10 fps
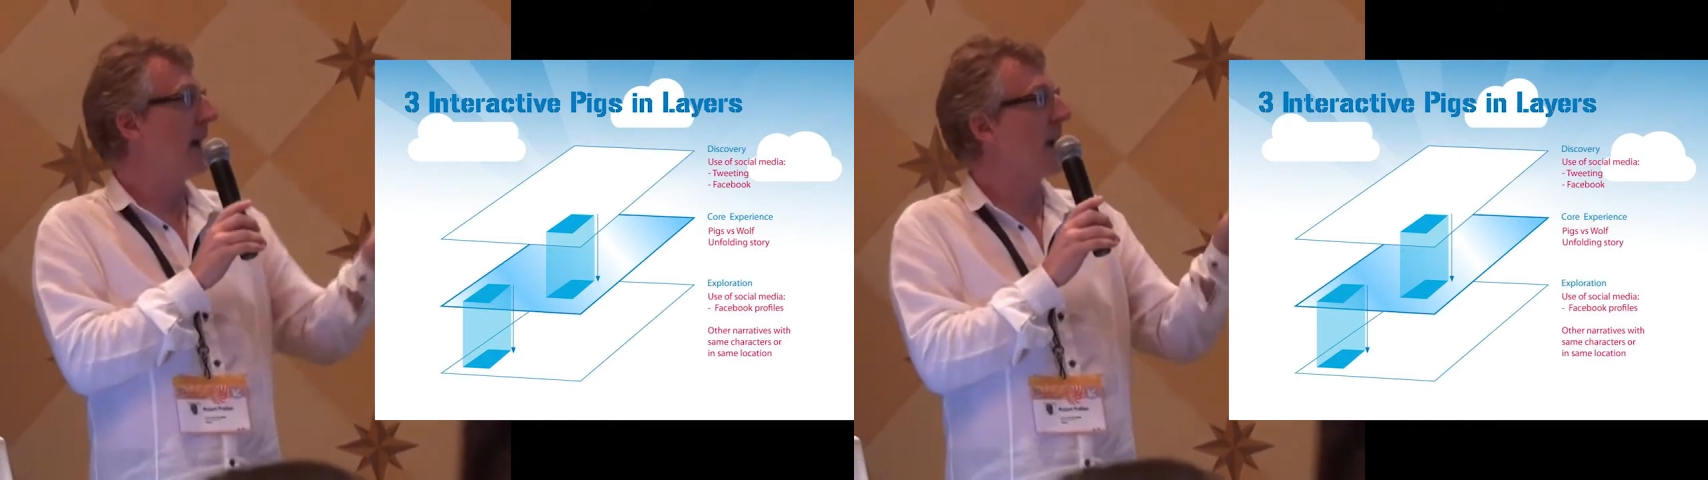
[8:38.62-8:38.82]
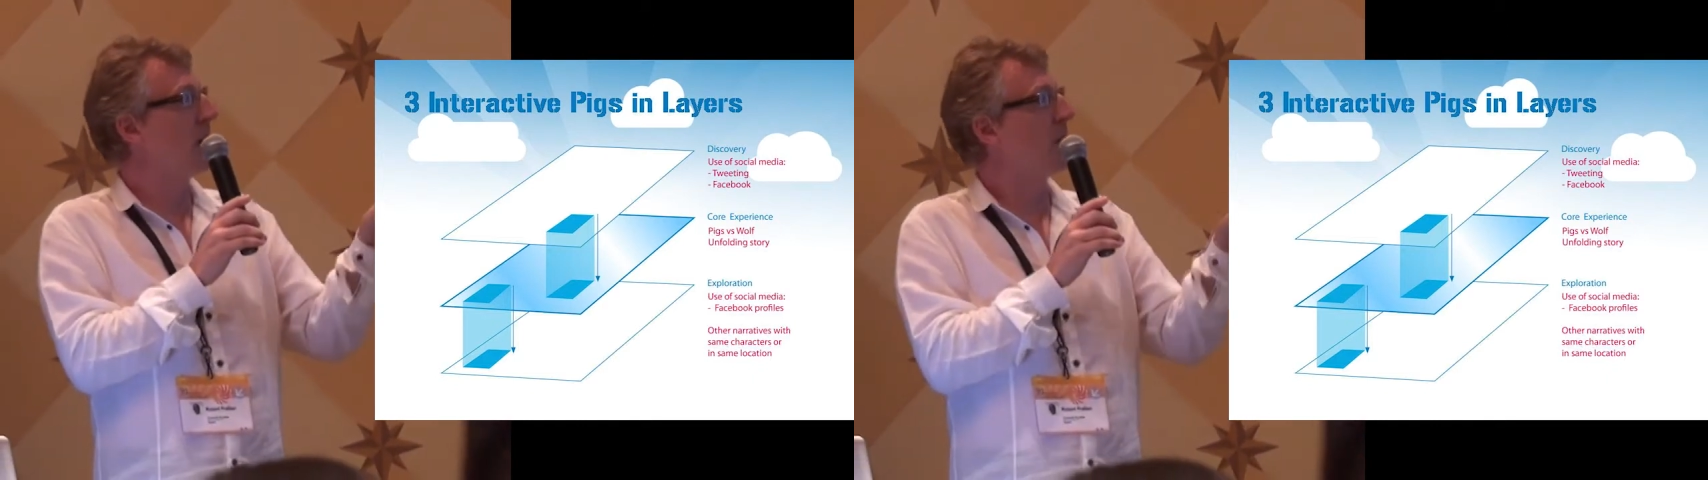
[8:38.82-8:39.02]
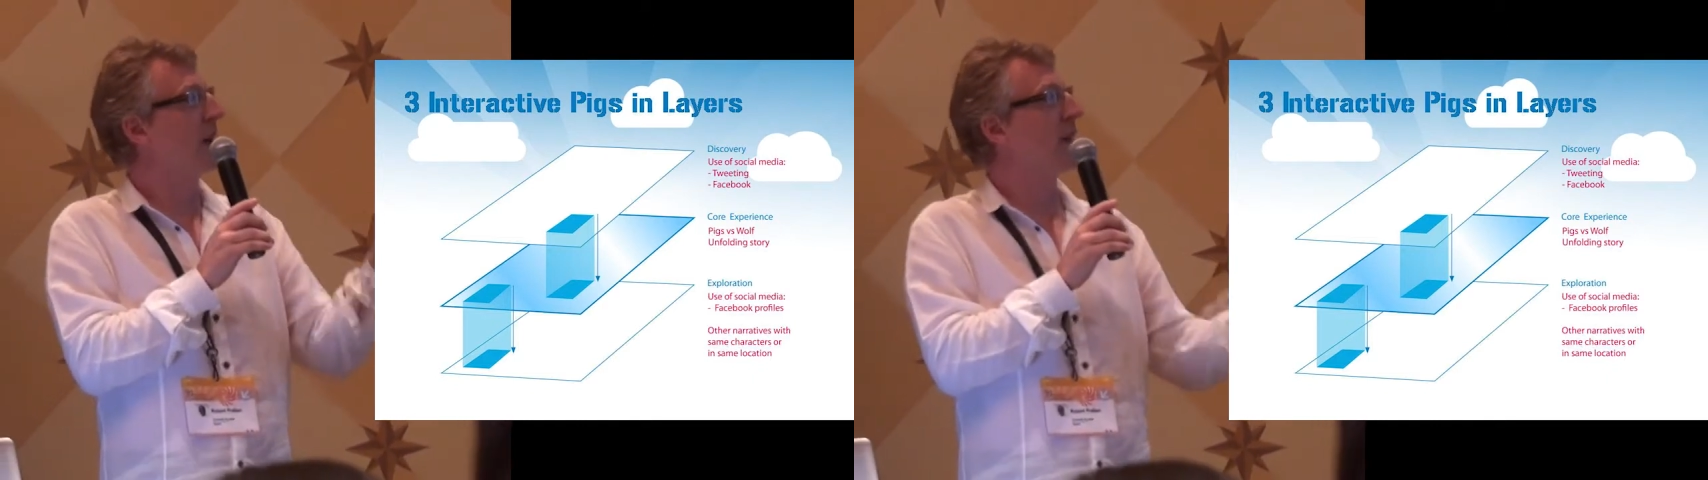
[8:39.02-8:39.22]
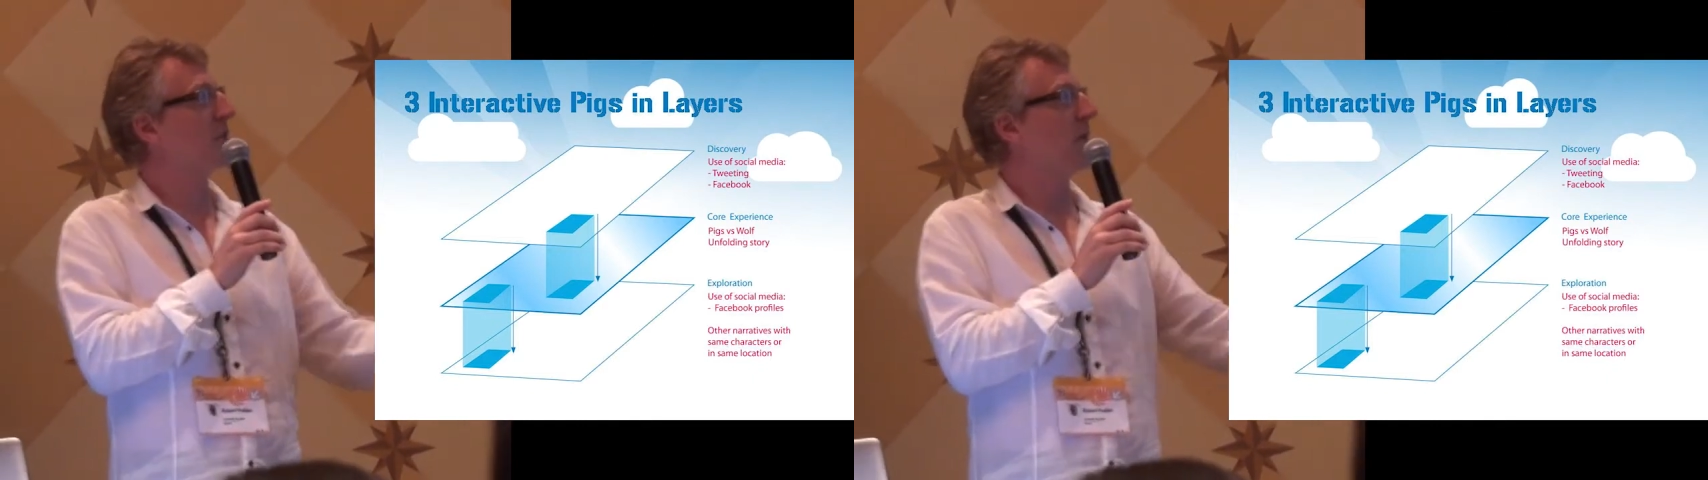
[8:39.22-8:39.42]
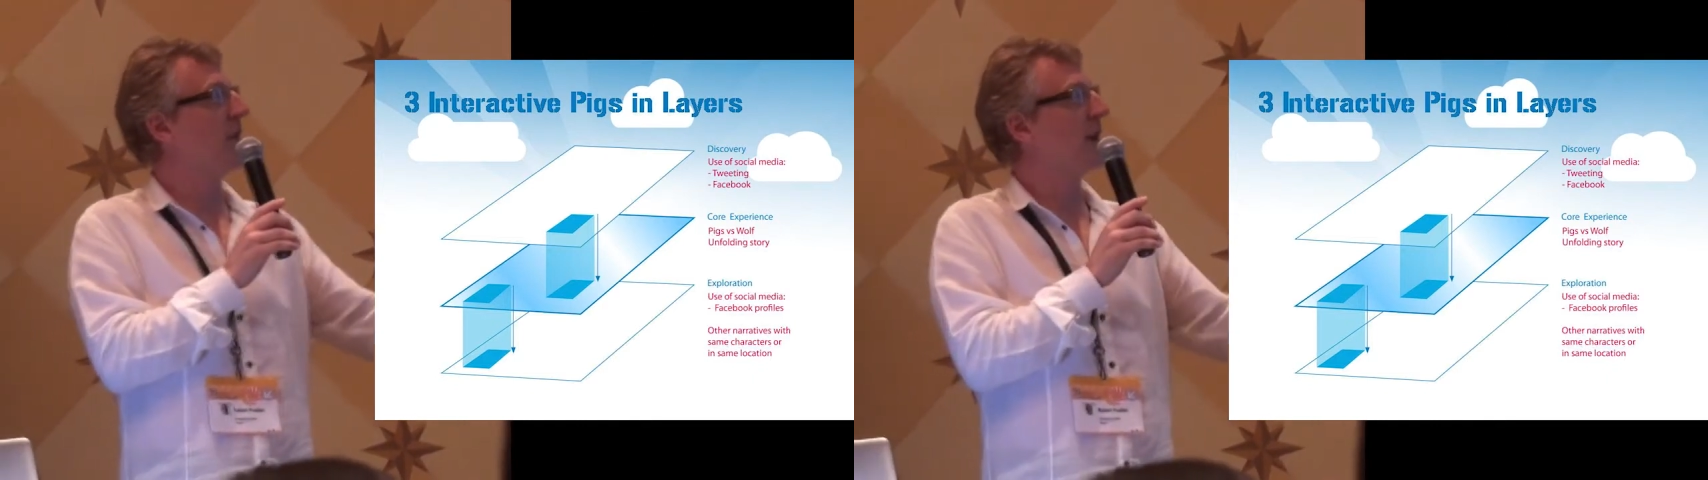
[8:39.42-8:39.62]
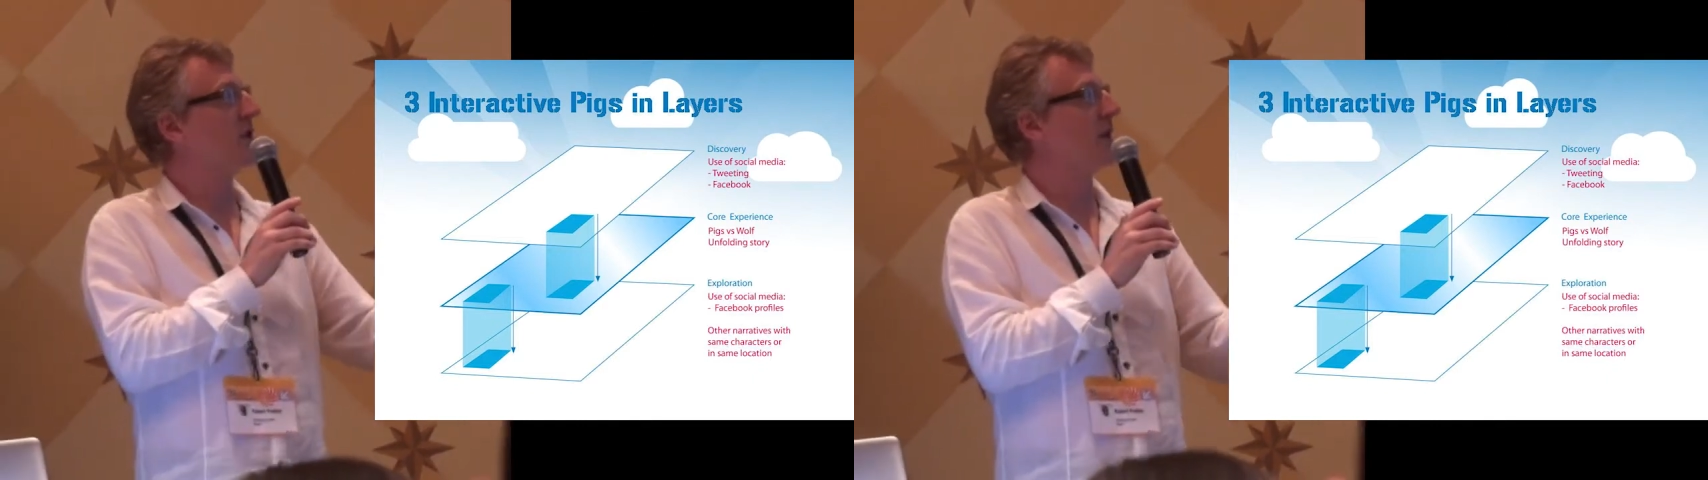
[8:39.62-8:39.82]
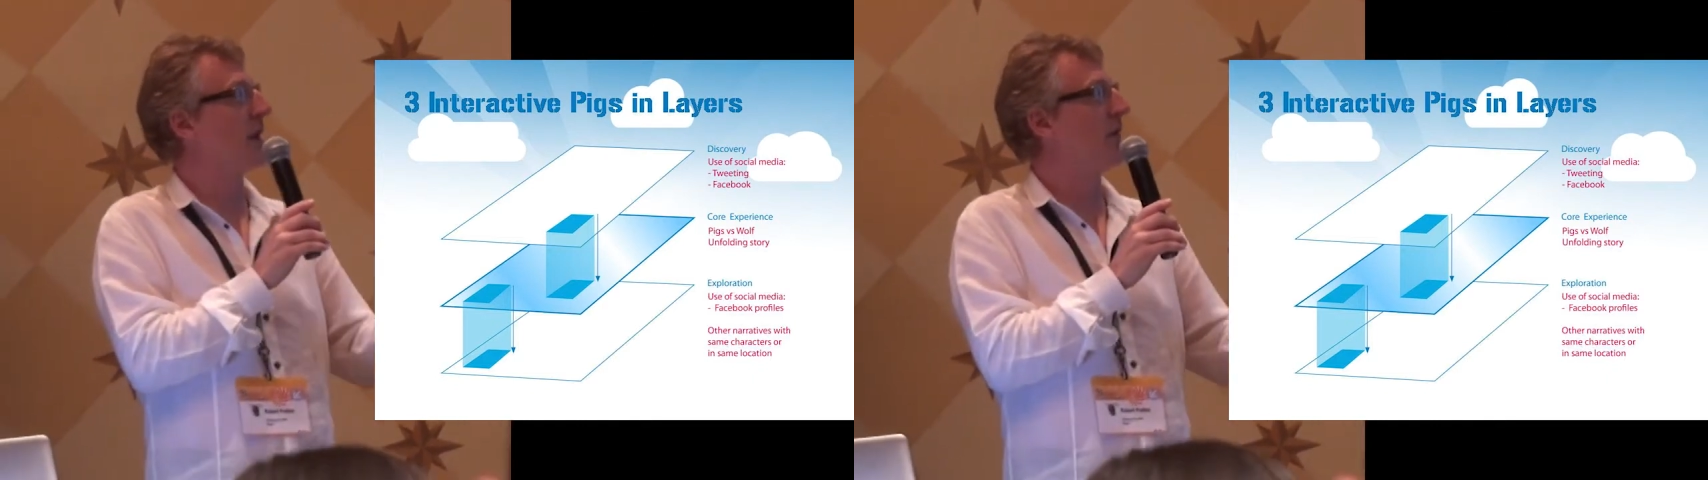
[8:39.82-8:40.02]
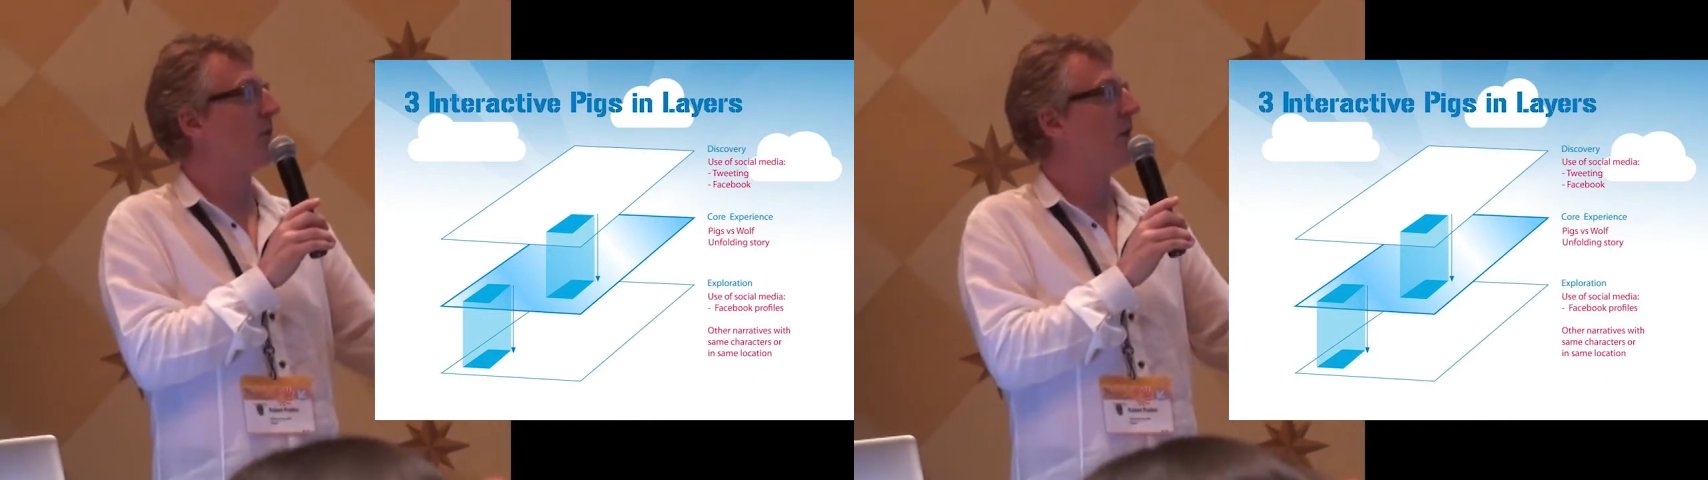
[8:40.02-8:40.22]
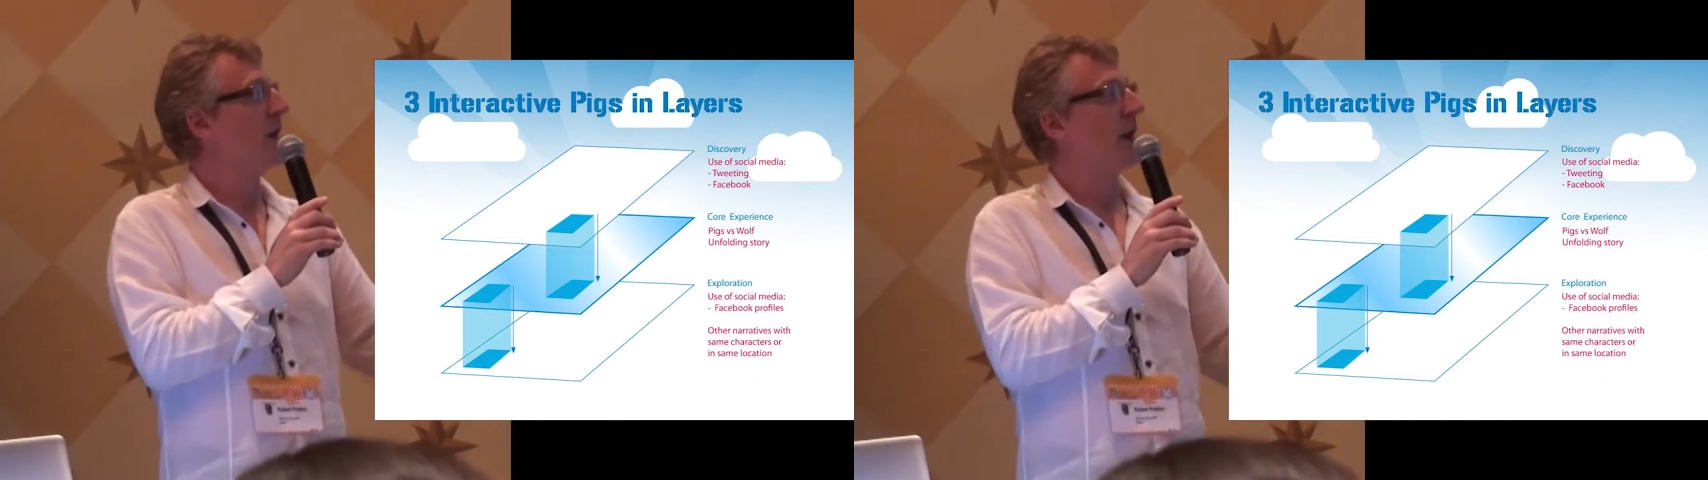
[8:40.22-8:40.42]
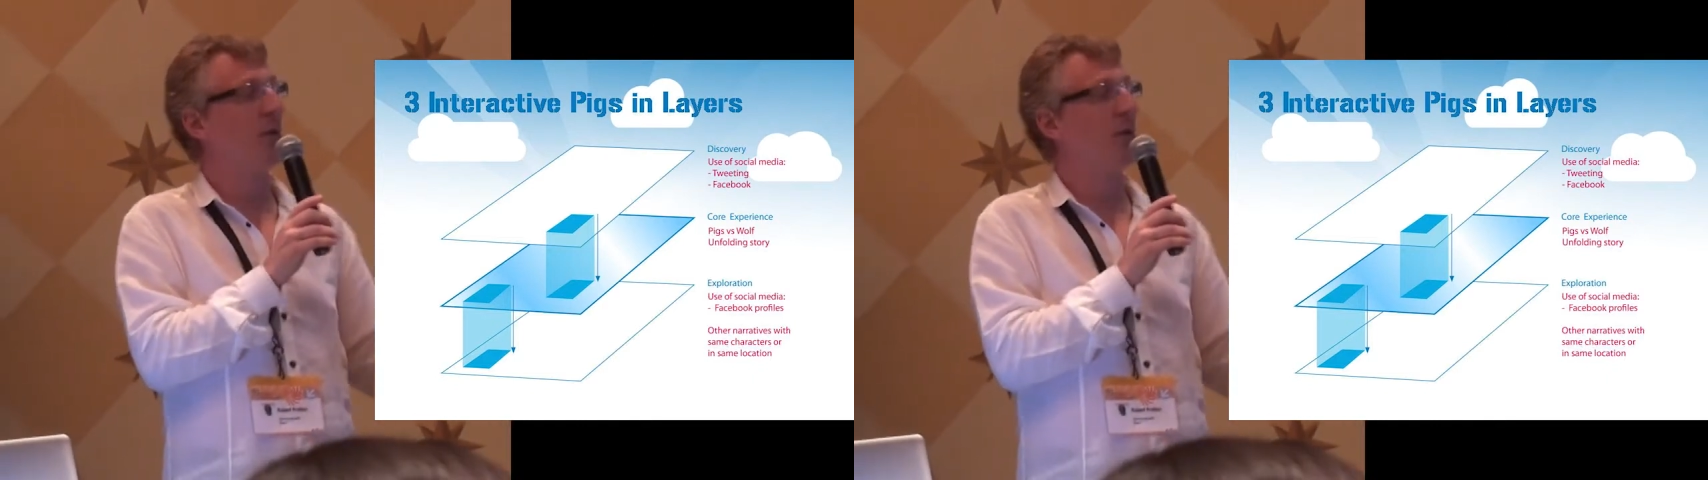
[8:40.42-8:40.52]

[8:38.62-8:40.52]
And then on the exploration level,